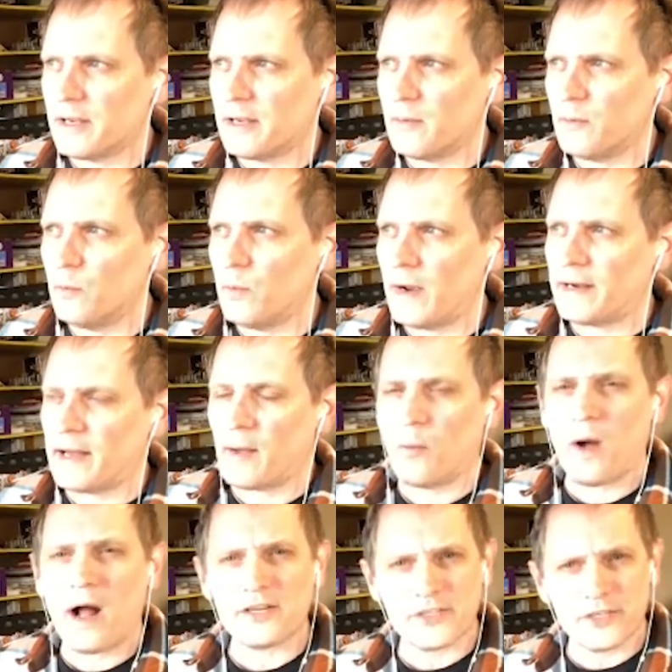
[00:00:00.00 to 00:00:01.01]
when I
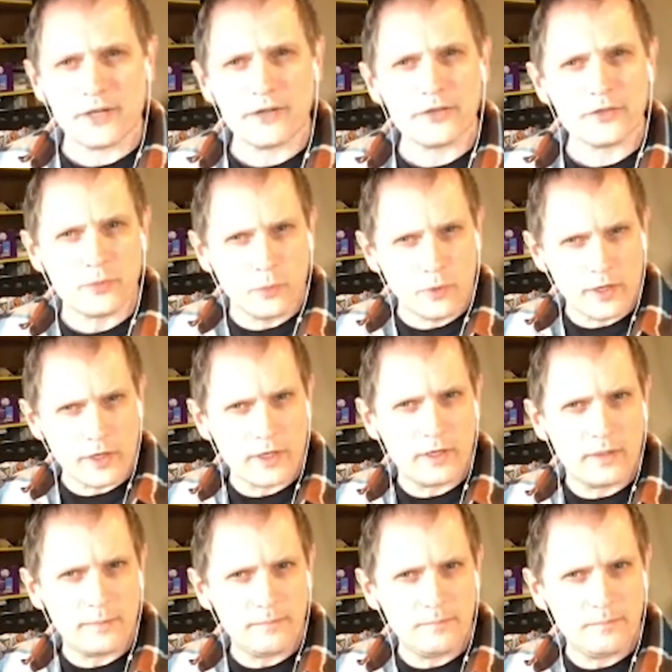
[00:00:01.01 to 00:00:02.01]
watched others' work,
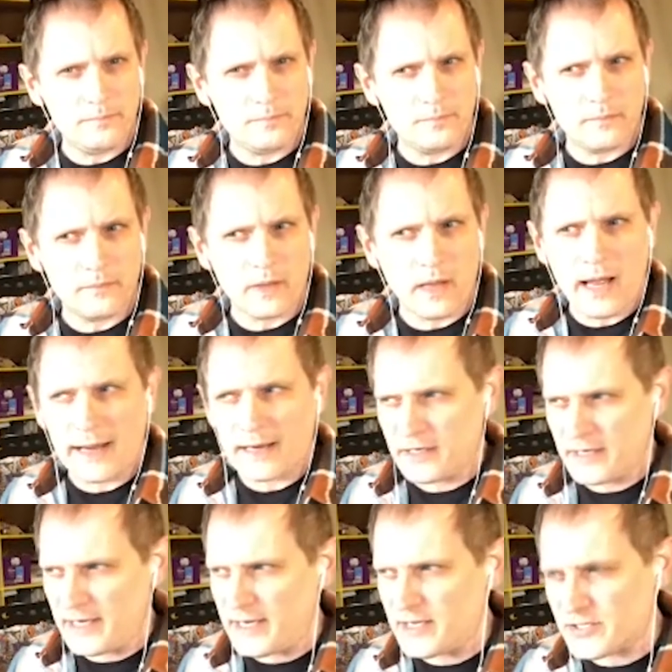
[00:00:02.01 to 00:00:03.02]
I
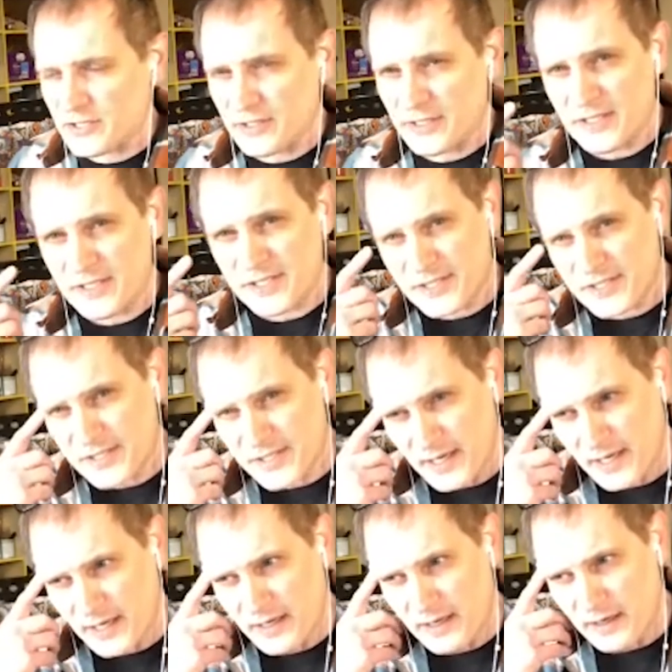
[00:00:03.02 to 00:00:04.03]
could easily
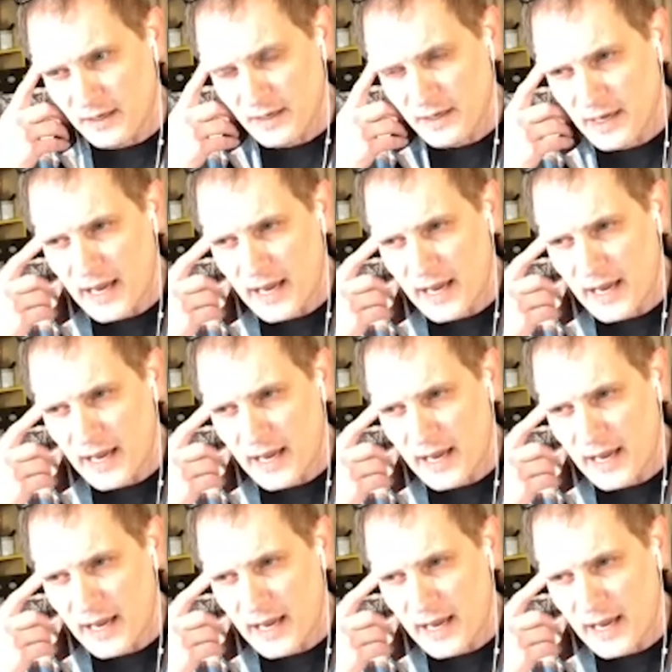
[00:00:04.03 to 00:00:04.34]
see,